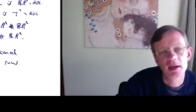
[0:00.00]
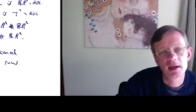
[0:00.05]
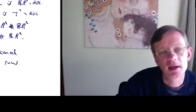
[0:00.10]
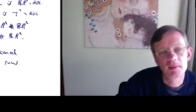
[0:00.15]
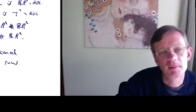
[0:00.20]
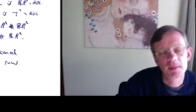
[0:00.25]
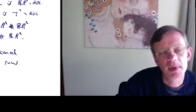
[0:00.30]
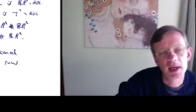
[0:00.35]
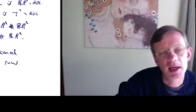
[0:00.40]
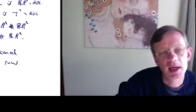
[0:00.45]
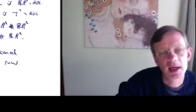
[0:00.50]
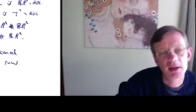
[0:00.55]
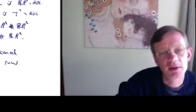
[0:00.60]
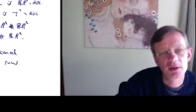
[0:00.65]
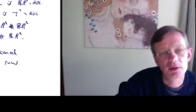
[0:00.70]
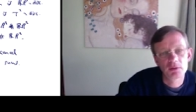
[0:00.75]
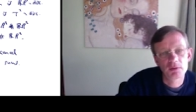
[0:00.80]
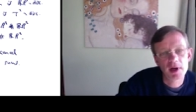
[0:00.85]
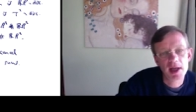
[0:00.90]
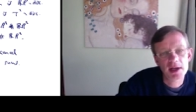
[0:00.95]
Um,
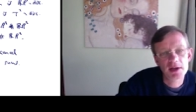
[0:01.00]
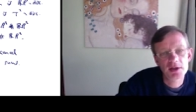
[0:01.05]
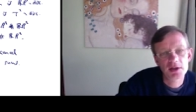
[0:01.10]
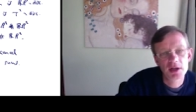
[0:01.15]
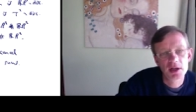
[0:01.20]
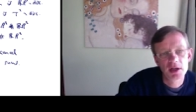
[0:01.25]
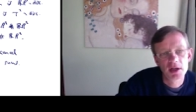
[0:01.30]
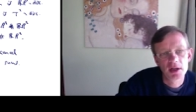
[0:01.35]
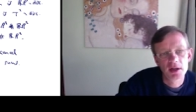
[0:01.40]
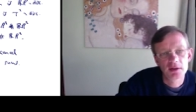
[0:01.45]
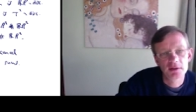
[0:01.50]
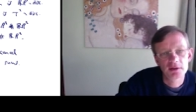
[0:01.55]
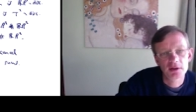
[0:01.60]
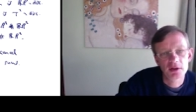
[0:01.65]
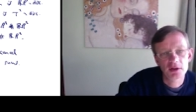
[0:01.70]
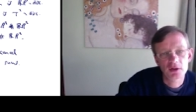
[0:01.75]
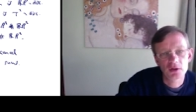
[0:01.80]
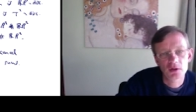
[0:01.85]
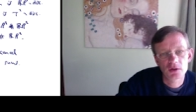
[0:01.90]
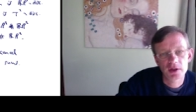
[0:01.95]
and the red
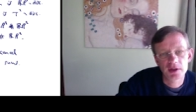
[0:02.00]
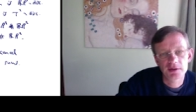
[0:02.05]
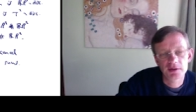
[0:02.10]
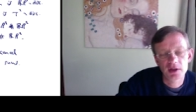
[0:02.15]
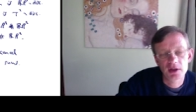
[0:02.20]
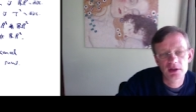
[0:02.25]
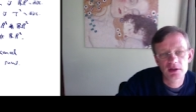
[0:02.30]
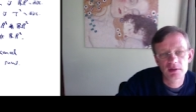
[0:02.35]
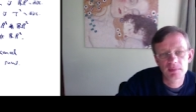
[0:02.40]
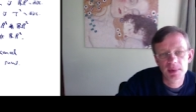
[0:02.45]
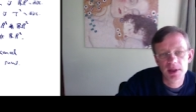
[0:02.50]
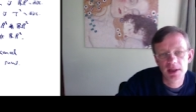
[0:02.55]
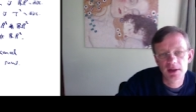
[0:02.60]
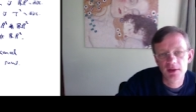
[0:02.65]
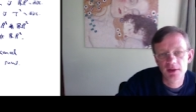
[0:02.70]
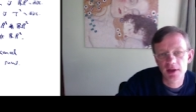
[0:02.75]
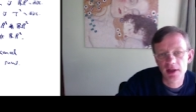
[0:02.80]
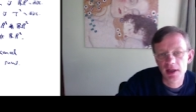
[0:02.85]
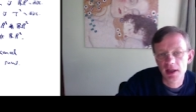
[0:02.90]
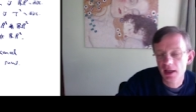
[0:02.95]
circle is going to be
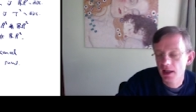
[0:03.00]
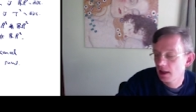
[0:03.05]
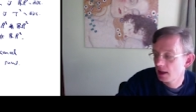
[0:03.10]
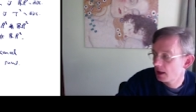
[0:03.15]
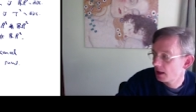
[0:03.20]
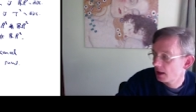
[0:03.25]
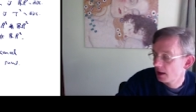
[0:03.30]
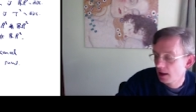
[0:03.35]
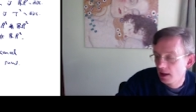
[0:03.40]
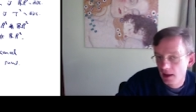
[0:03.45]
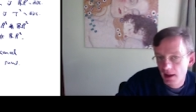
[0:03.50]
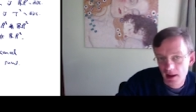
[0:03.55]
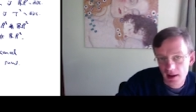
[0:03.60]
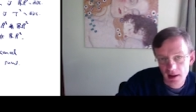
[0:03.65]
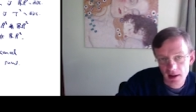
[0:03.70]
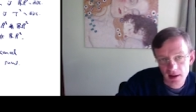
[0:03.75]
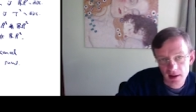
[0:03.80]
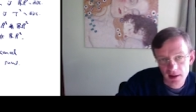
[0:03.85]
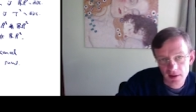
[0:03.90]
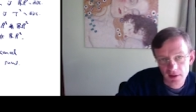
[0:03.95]
the
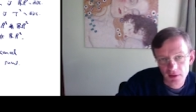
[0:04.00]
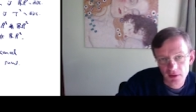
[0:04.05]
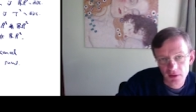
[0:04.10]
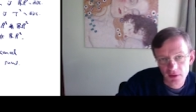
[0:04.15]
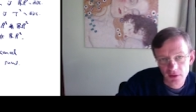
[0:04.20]
uh,